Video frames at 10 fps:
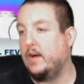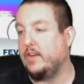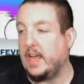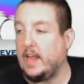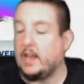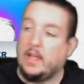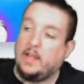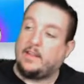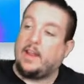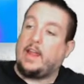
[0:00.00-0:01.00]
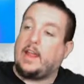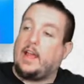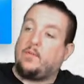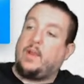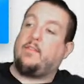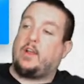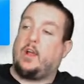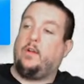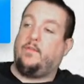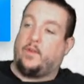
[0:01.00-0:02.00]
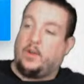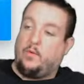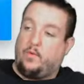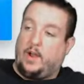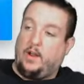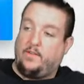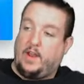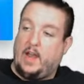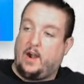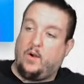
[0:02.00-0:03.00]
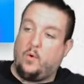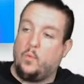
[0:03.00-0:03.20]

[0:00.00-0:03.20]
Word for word: And again, tonight, guys, we have a code for you right over there.